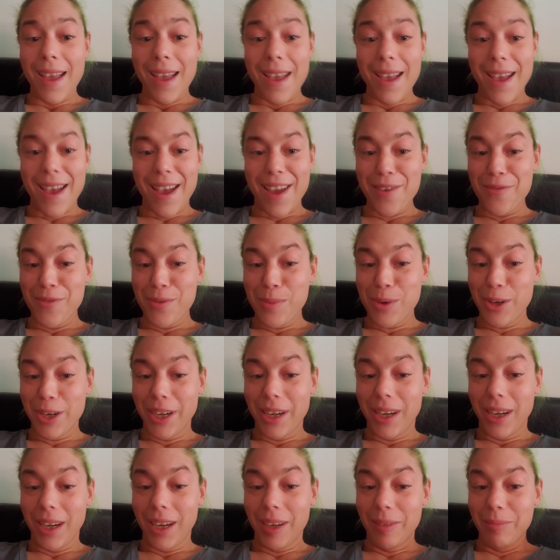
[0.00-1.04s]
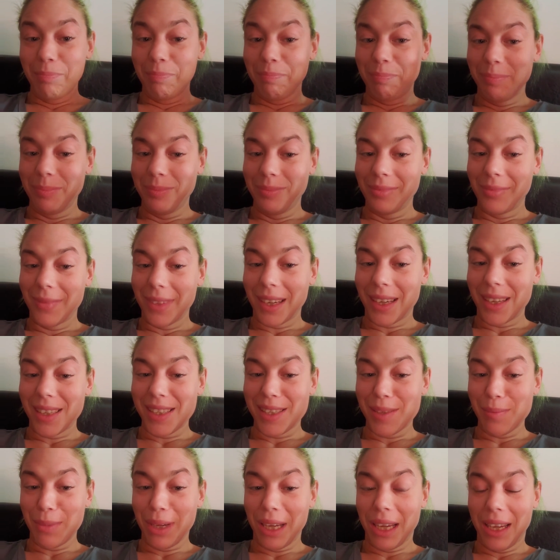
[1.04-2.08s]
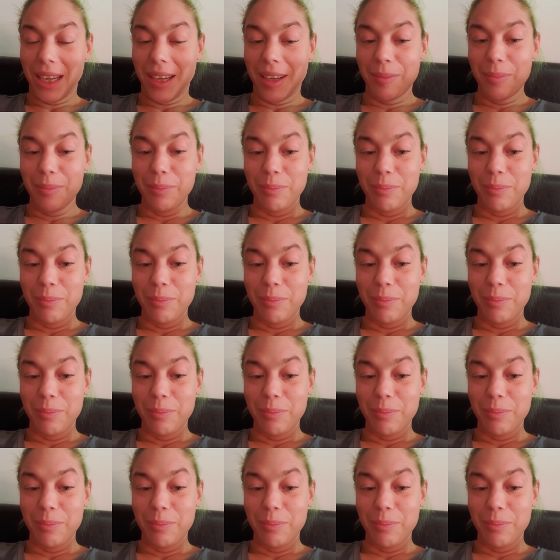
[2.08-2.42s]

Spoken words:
Hi, everybody. It's me,